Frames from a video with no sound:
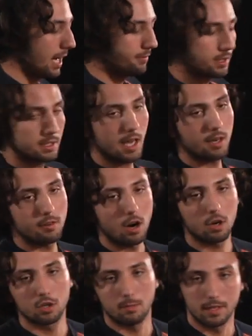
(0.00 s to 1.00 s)
have this kind of
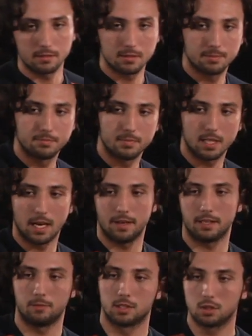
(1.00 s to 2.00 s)
argument
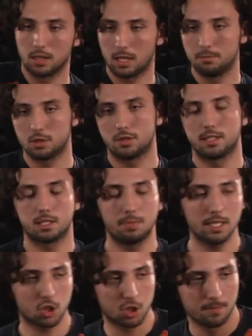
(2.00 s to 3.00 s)
that eventually led me to this
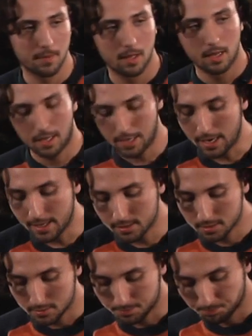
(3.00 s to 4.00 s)
speech. And that
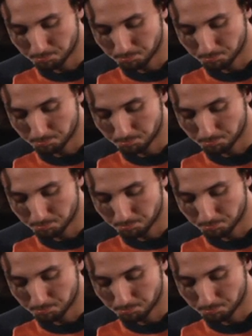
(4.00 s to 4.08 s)
is,